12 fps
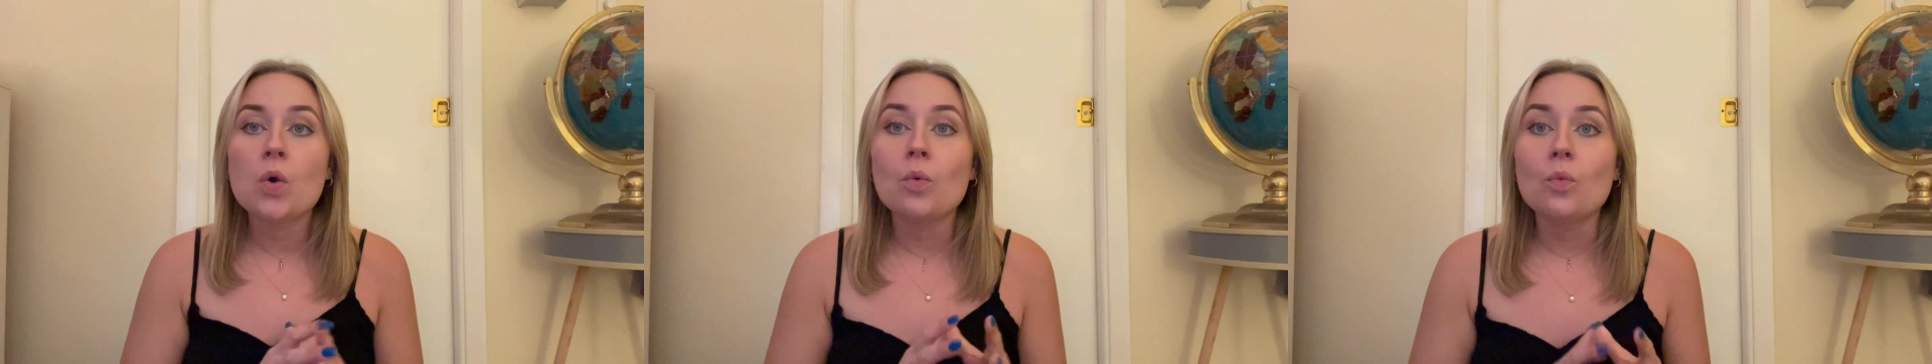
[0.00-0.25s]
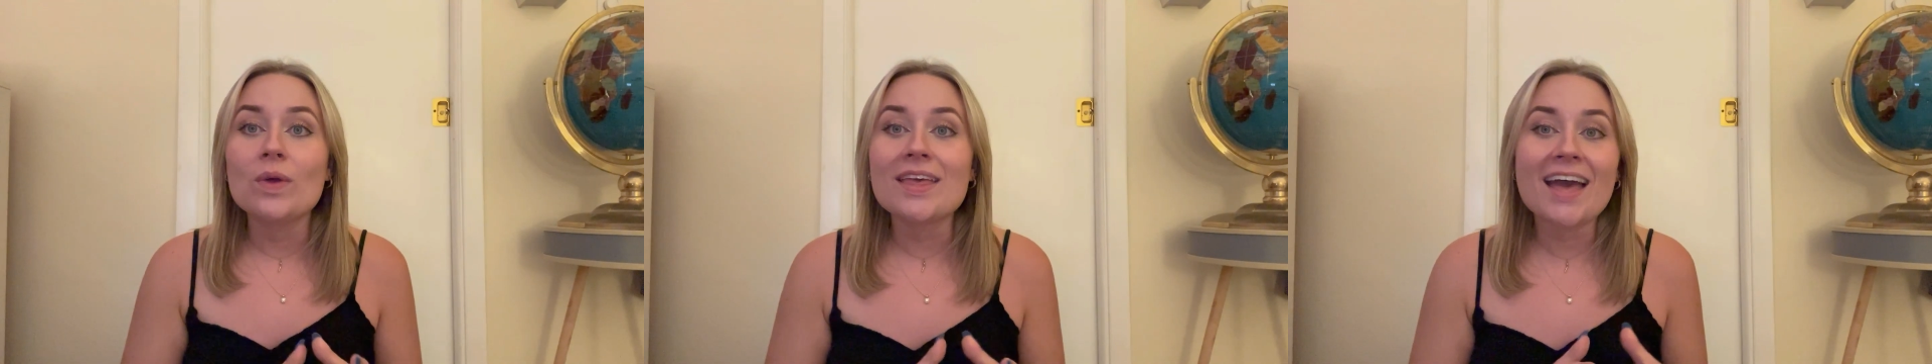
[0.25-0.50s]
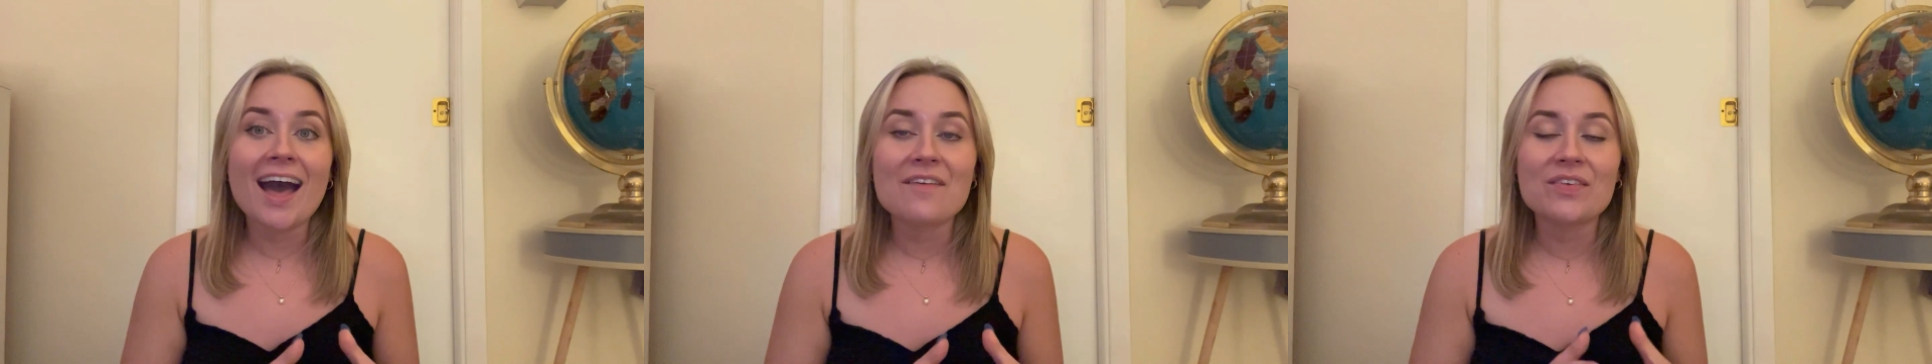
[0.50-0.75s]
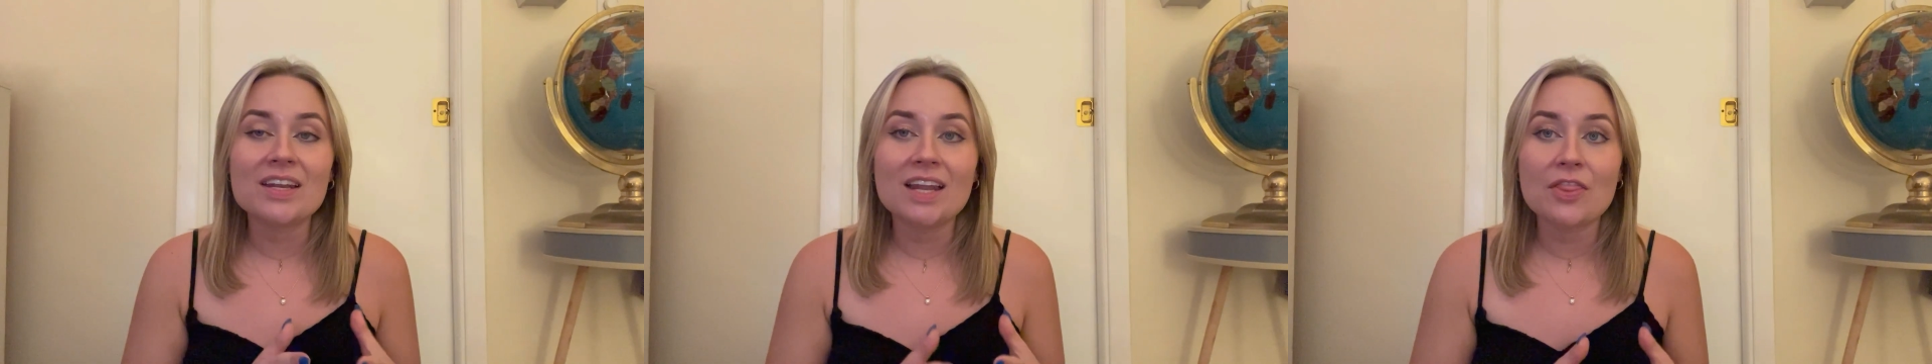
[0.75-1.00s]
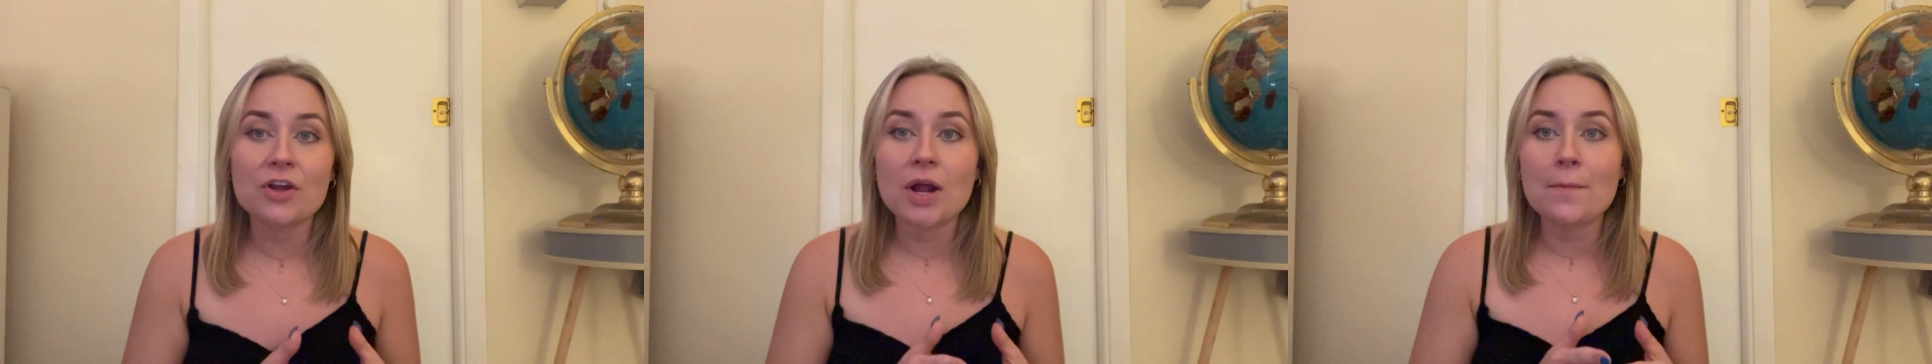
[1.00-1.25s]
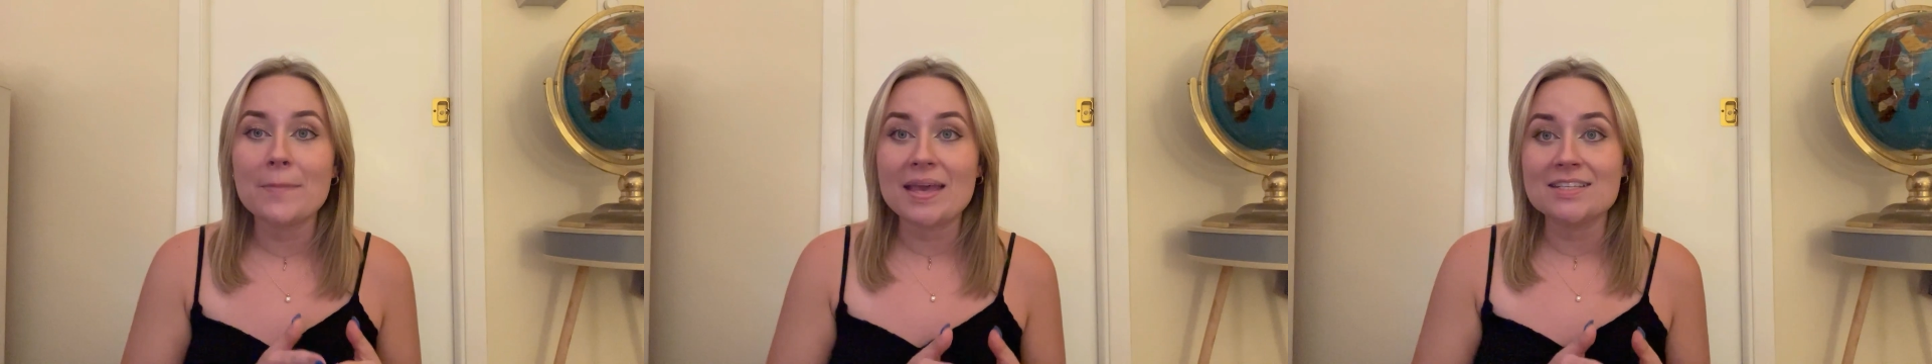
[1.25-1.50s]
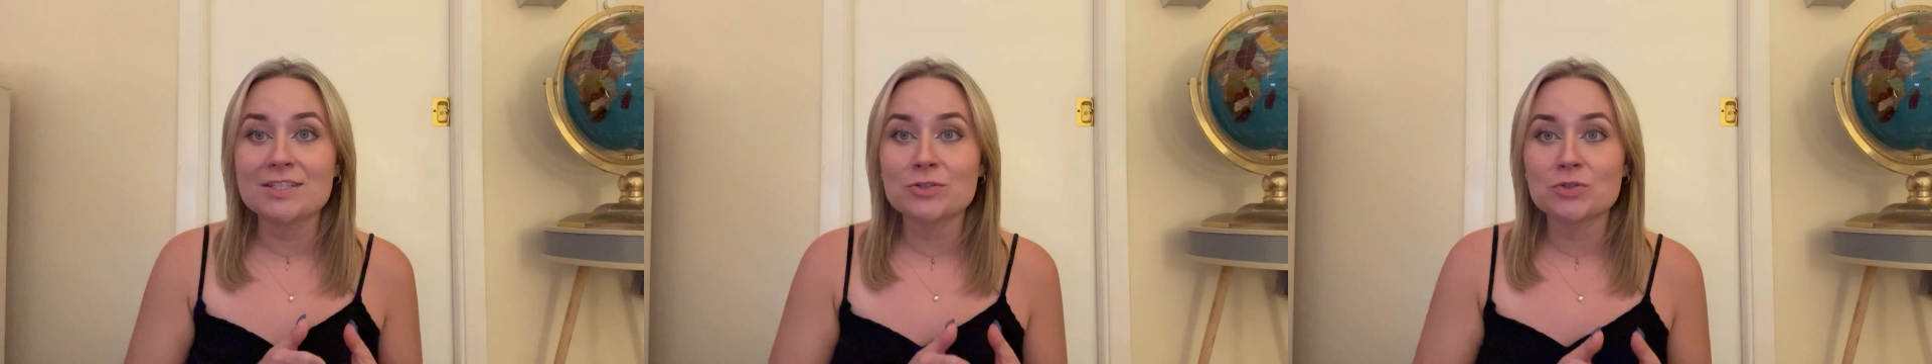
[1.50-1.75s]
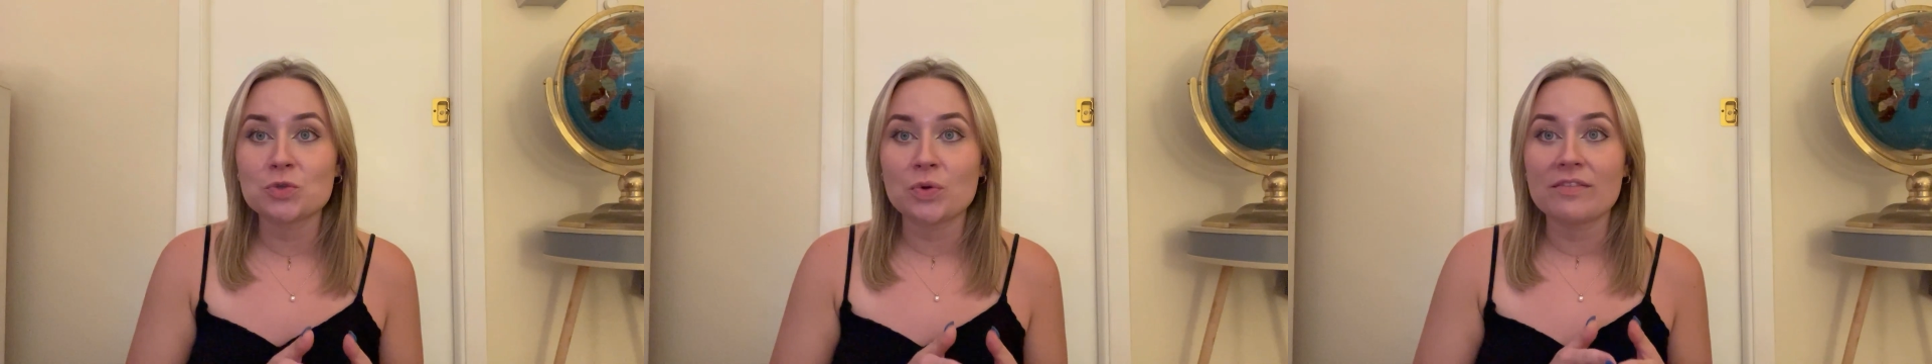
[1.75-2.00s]
We have another amazing
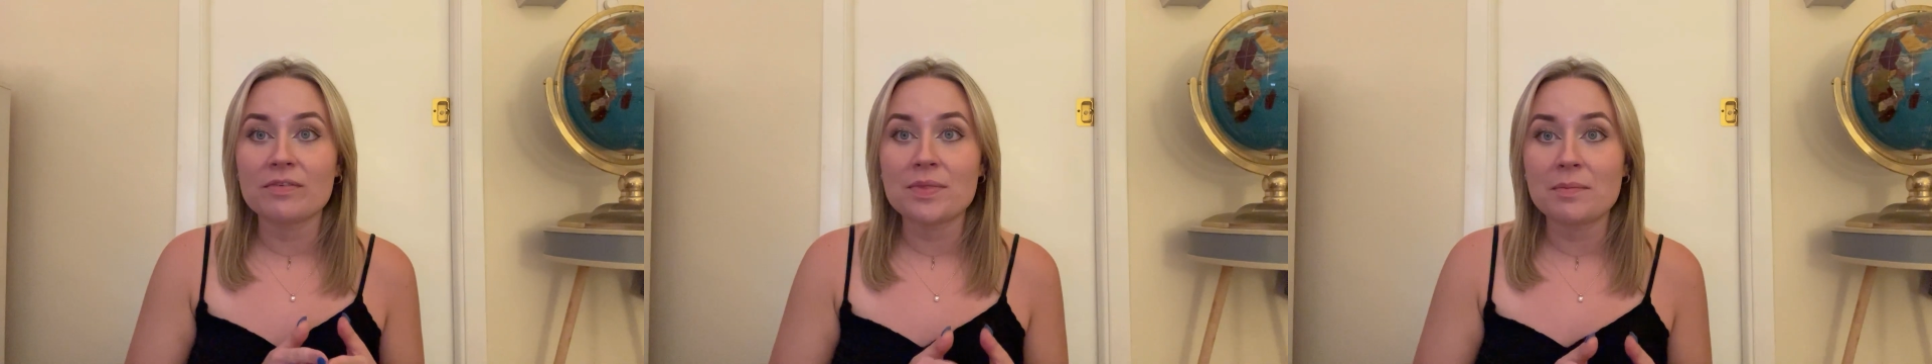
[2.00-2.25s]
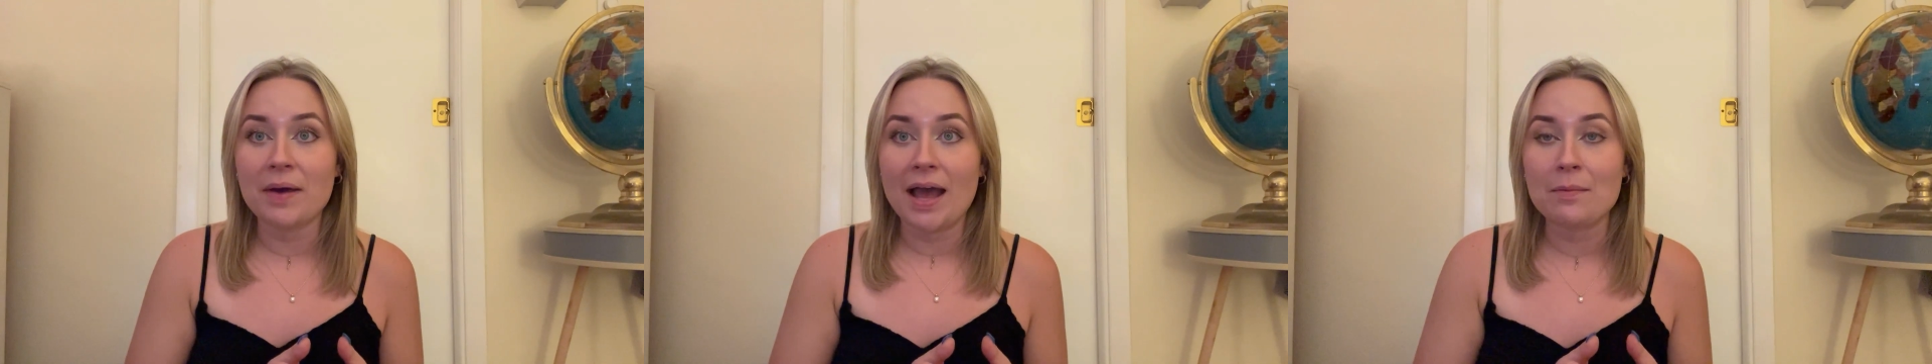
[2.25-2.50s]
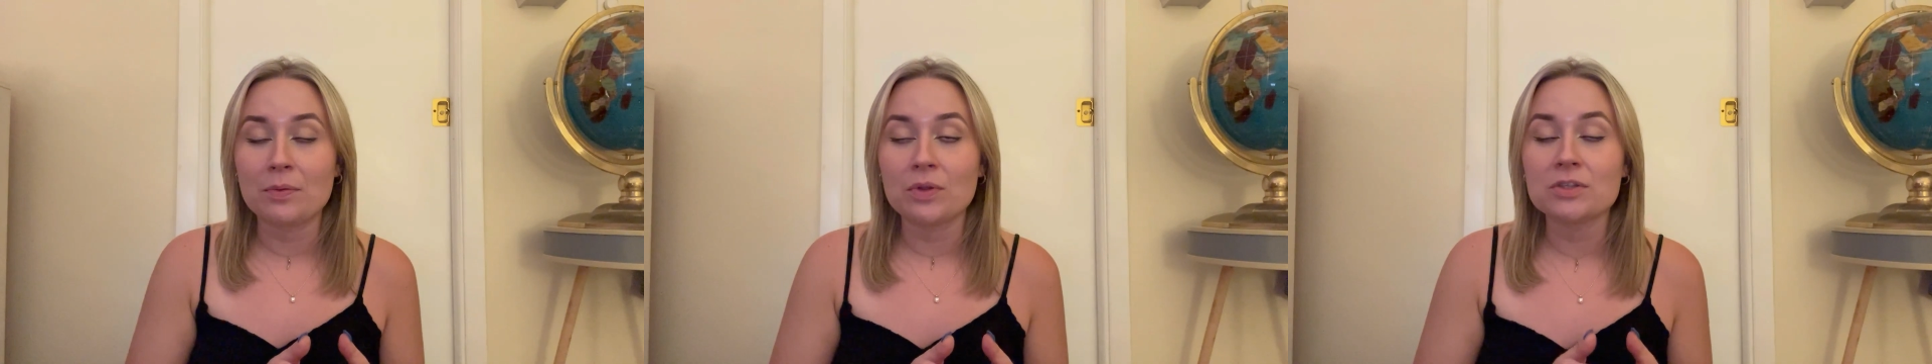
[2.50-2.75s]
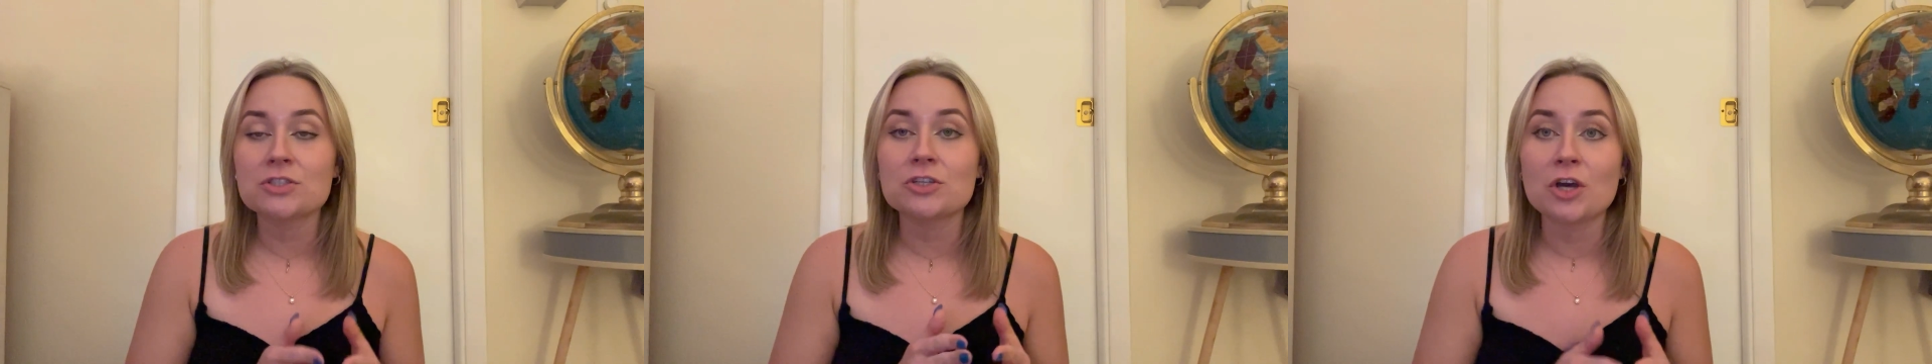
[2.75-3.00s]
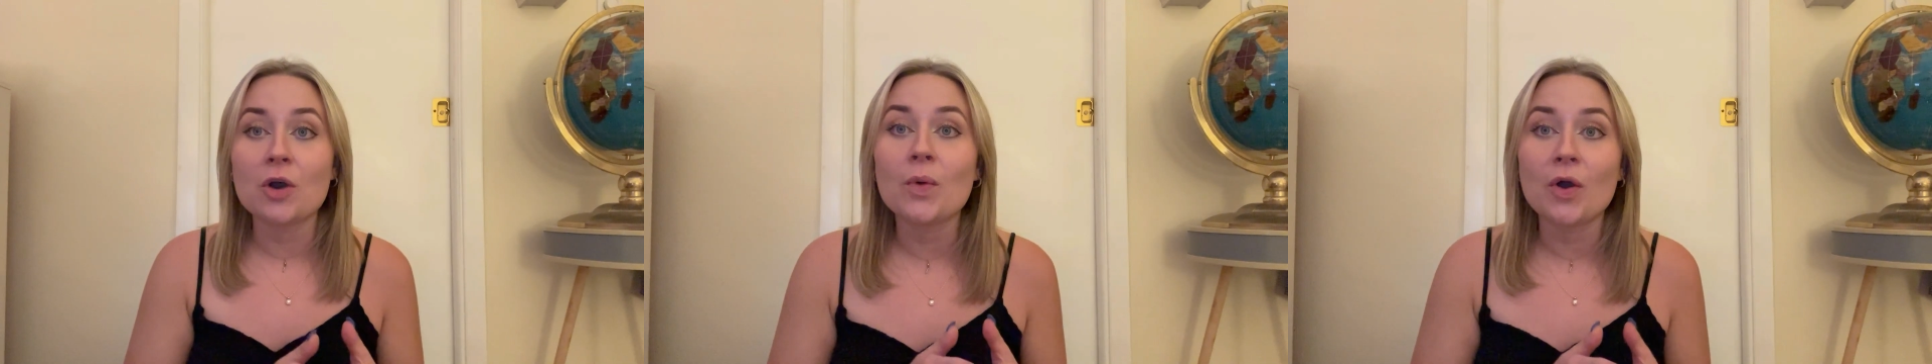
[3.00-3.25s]
story from the Bible to go